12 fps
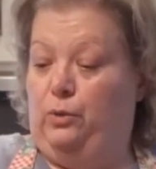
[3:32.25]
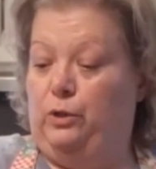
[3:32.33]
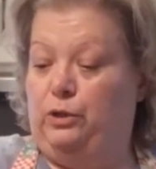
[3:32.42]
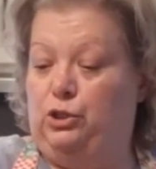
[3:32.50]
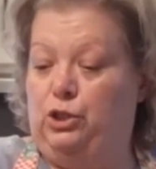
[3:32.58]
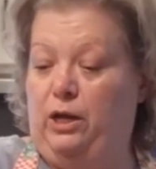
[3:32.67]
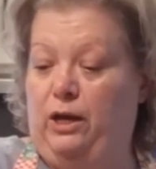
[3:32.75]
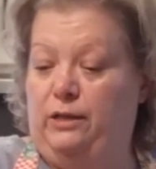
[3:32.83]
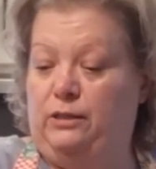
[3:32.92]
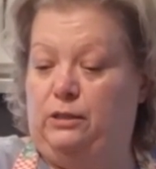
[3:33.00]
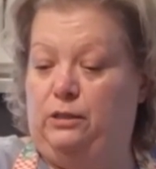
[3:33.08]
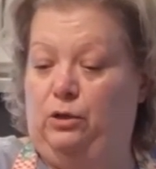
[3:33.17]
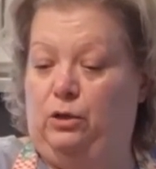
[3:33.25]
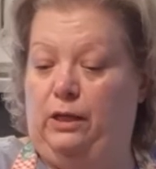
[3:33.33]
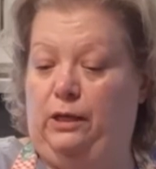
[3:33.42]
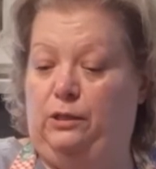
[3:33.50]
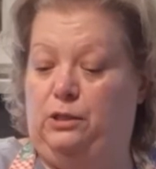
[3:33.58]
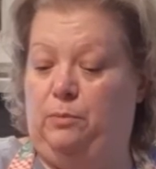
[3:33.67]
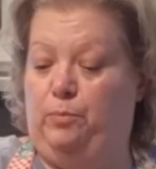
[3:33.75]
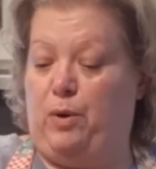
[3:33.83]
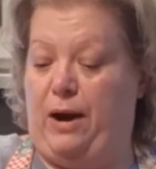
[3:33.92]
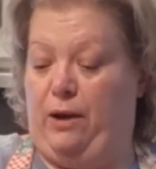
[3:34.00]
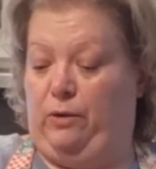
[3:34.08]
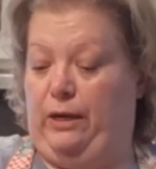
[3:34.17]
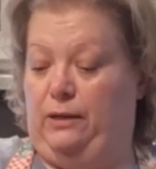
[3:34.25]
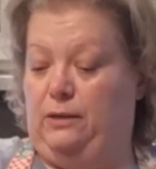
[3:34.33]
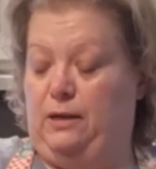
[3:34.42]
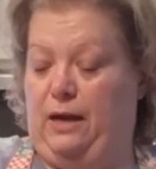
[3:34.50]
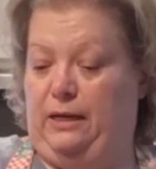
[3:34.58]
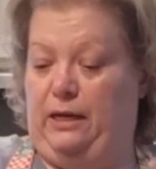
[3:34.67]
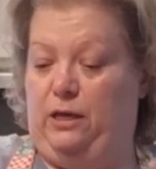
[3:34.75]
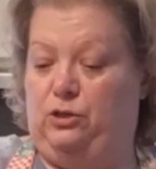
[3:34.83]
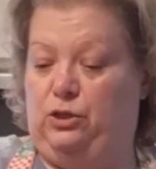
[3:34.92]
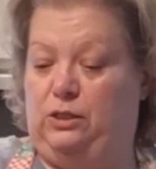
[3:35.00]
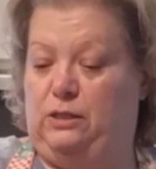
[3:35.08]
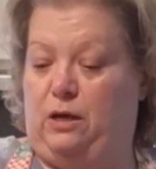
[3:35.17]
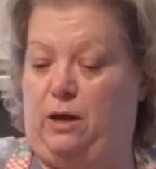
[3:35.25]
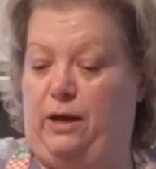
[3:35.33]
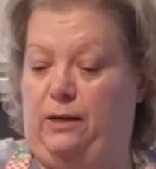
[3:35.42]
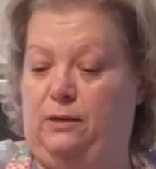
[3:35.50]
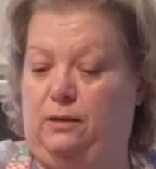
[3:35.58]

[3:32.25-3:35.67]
We're just looking to brown it on each side